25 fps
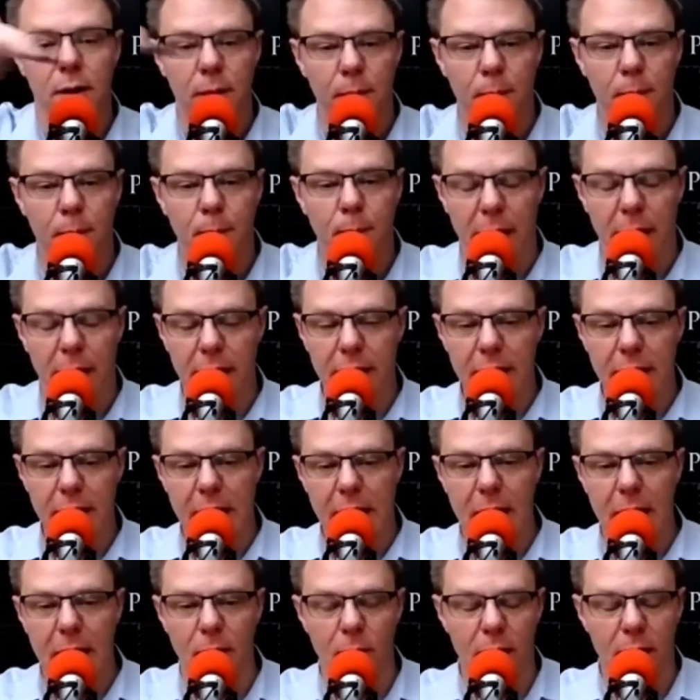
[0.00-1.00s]
pay the
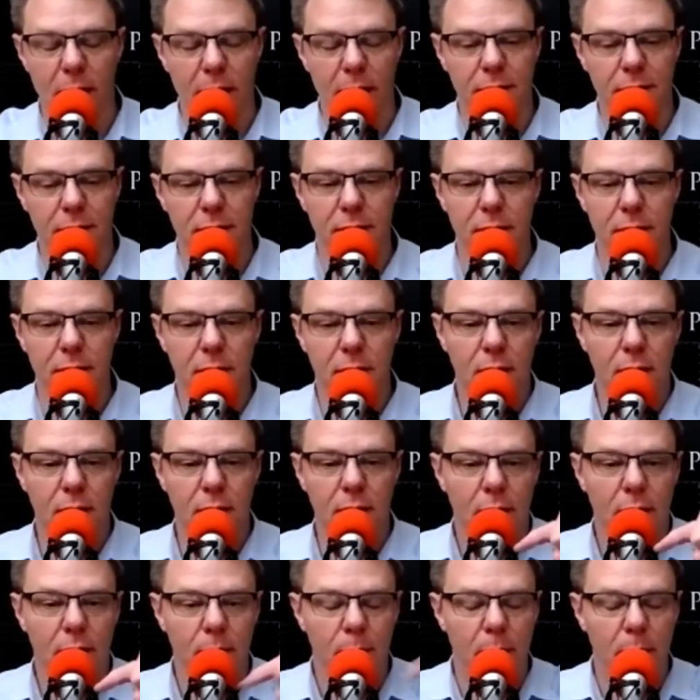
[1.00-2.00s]
IRS,
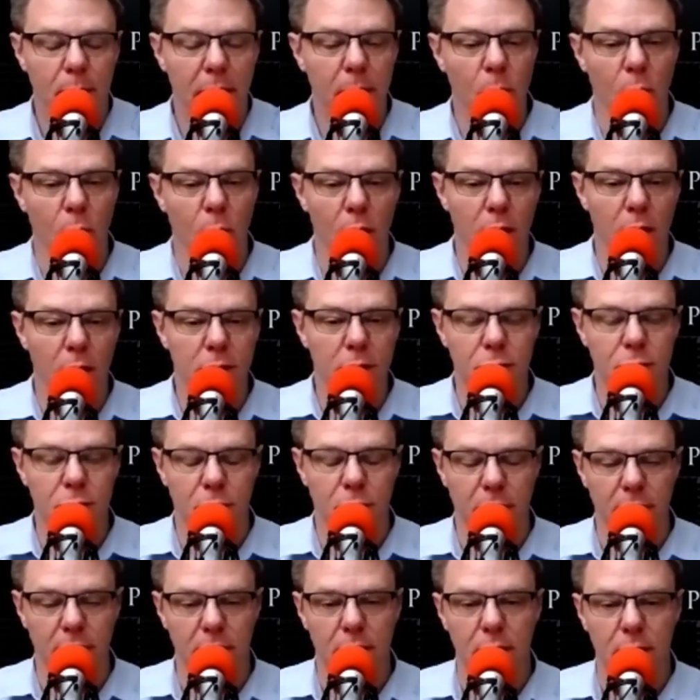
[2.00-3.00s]
pay Wall
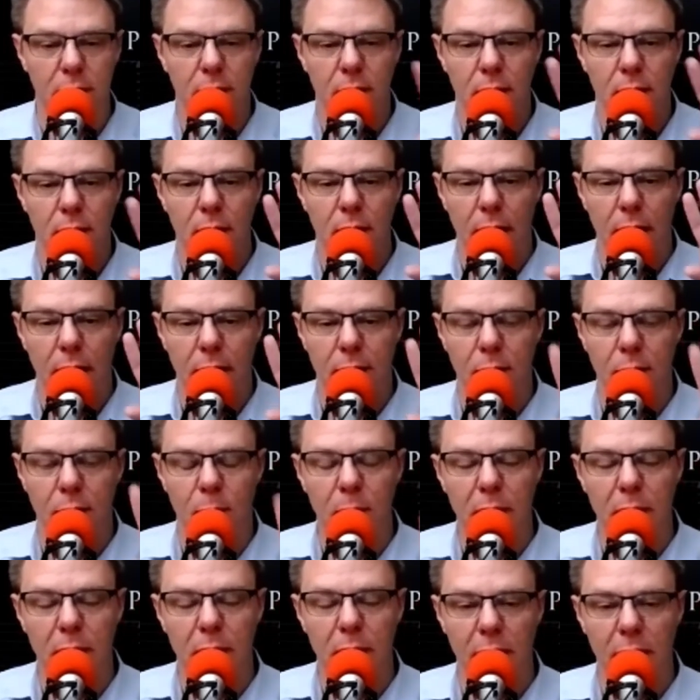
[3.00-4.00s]
Street to be
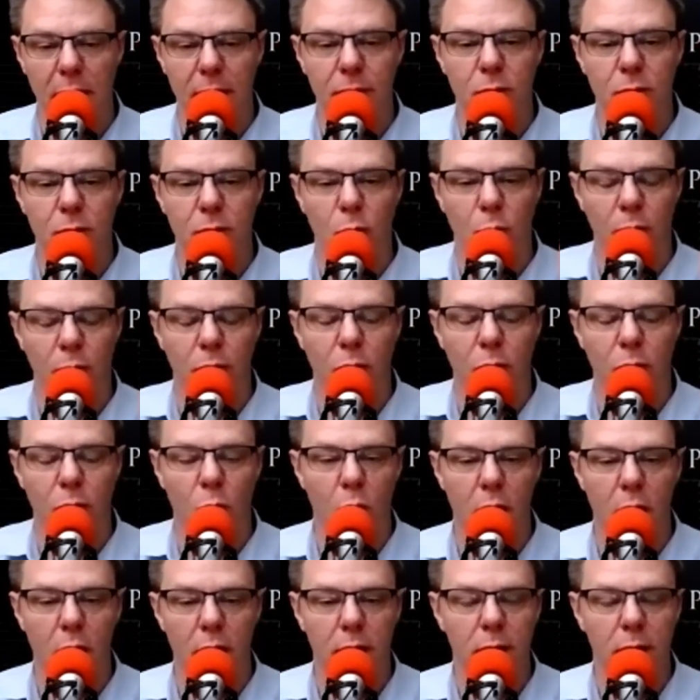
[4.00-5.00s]
left with
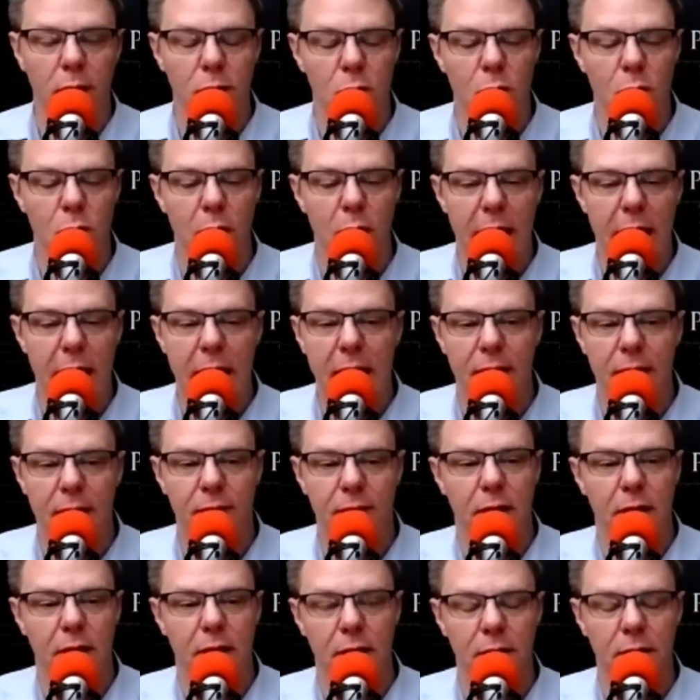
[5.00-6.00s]
what you have
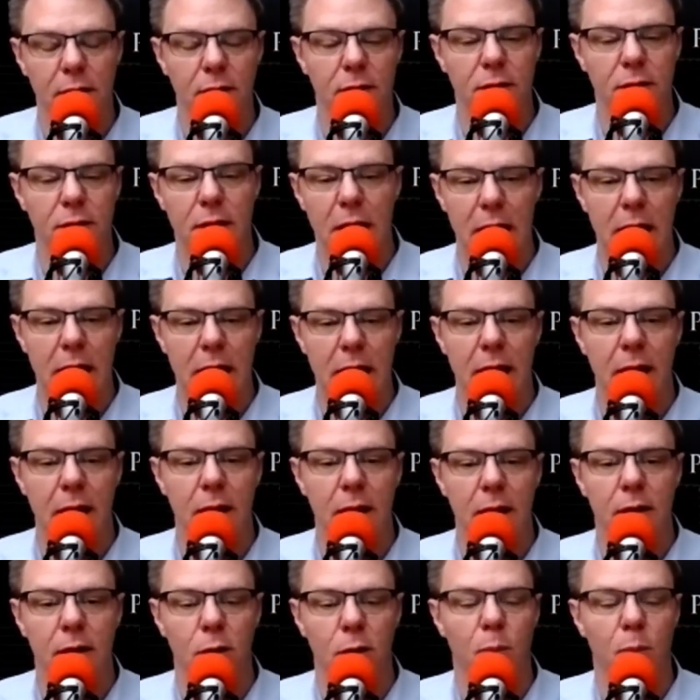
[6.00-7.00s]
inside
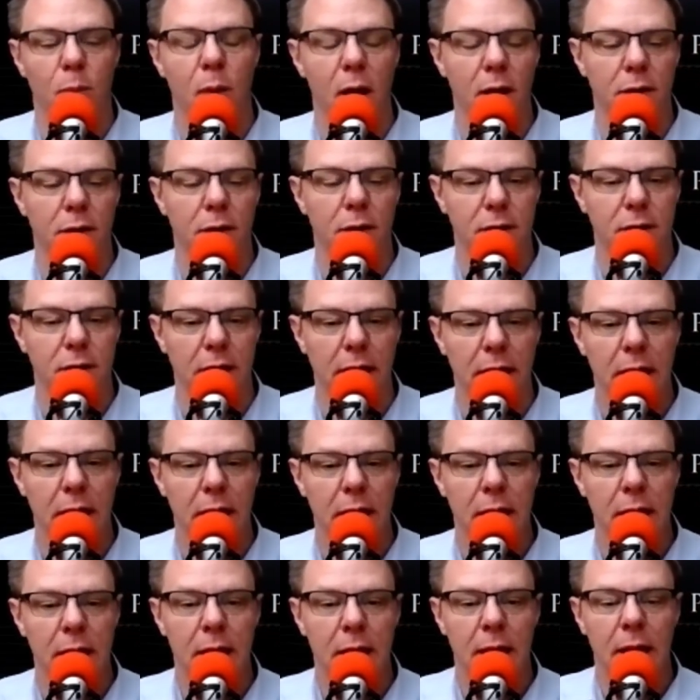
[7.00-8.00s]
your policy.
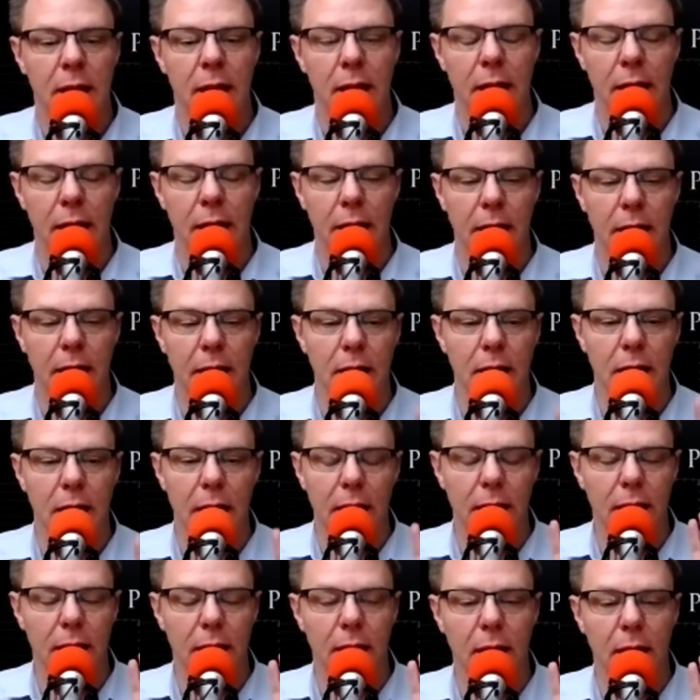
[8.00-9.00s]
And
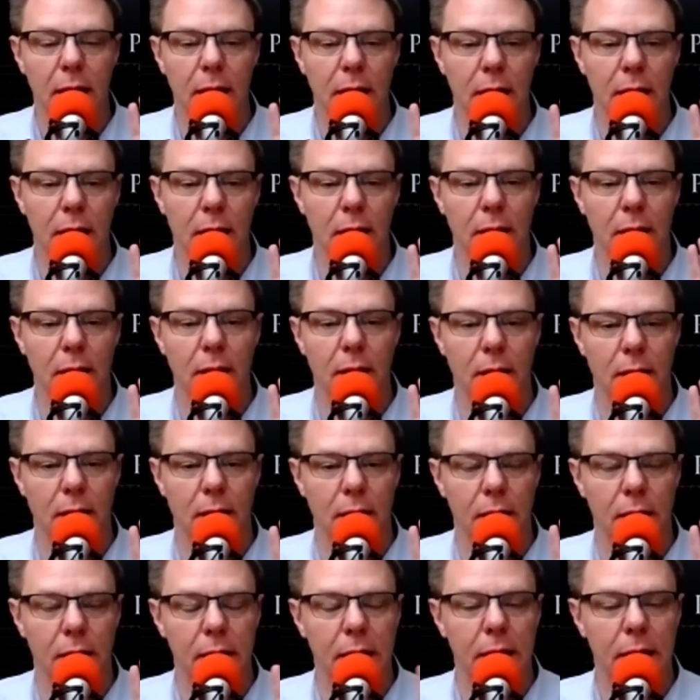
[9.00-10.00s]
I
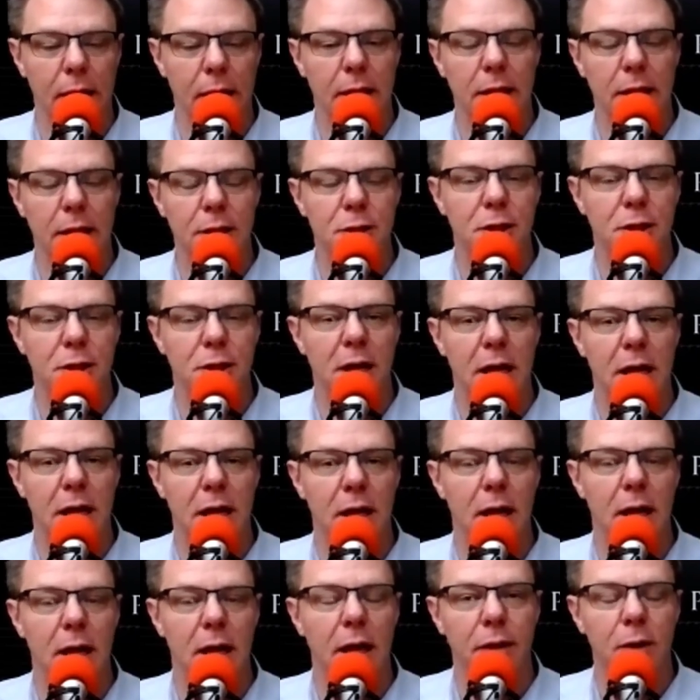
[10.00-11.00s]

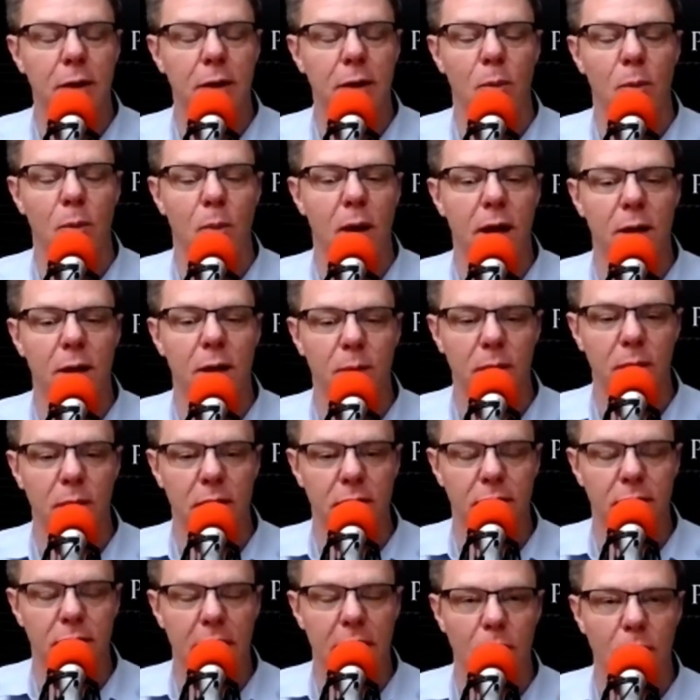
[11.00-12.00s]
think he reminded me
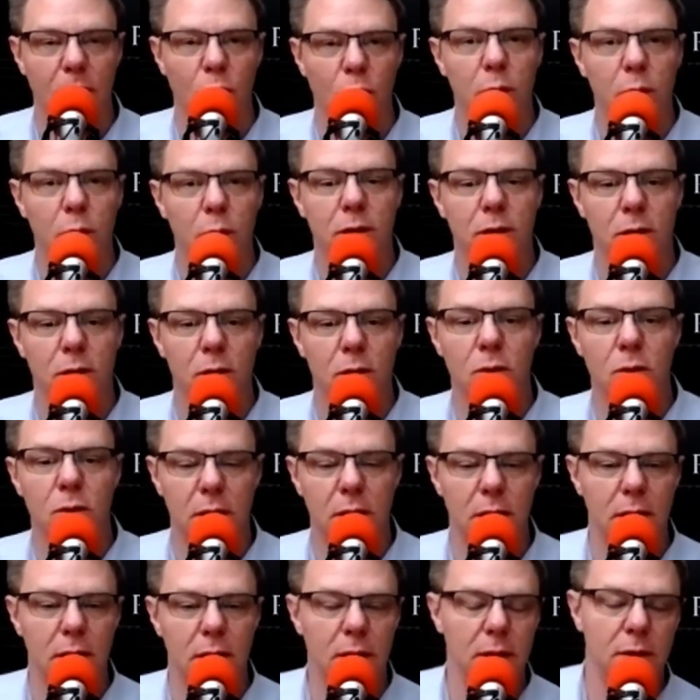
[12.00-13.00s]
is that we do
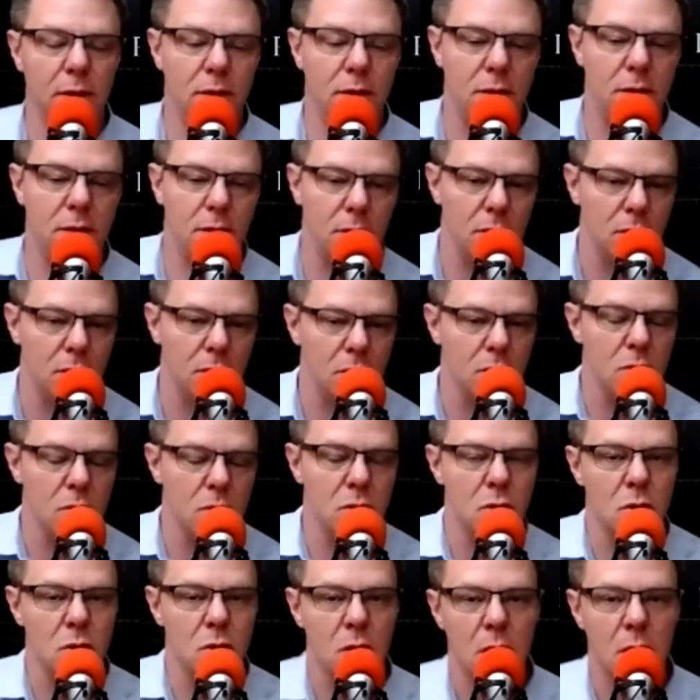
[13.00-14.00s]
need to